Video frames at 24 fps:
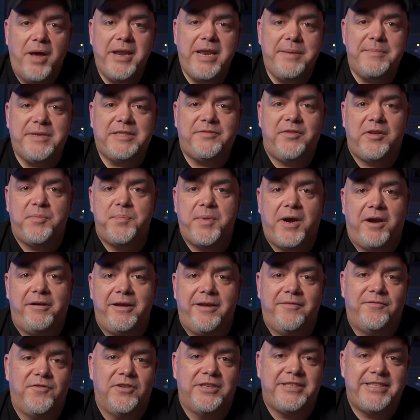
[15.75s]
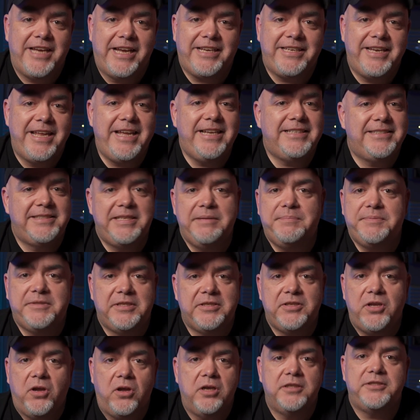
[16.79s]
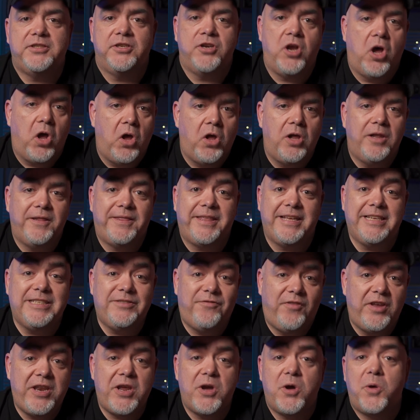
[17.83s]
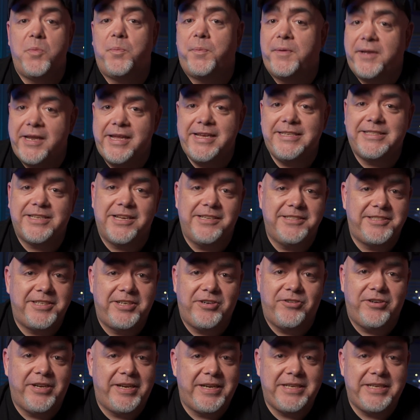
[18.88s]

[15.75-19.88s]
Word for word: My name is Vic Barry and for techniques, tips and thoughts on all things video, please consider